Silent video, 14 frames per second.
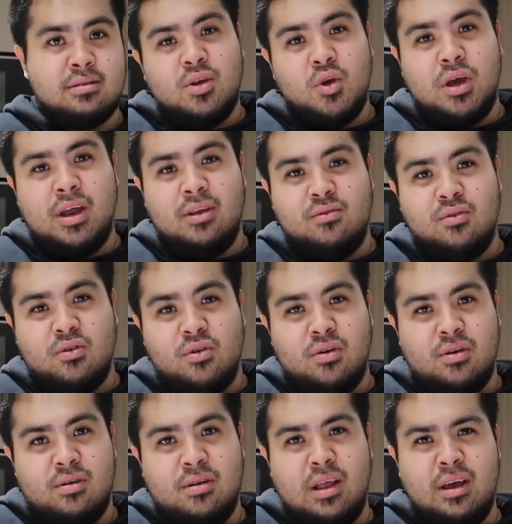you get it
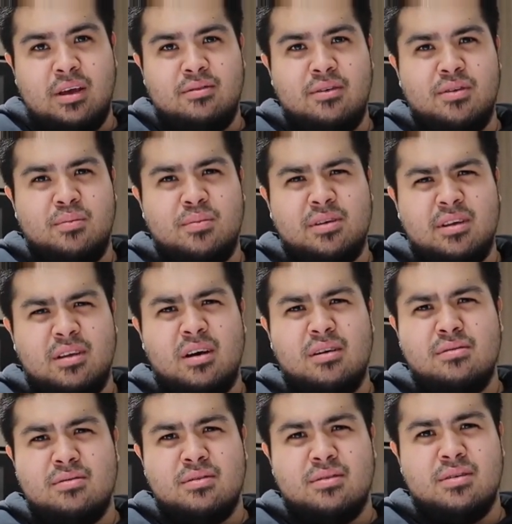for like fifty percent off.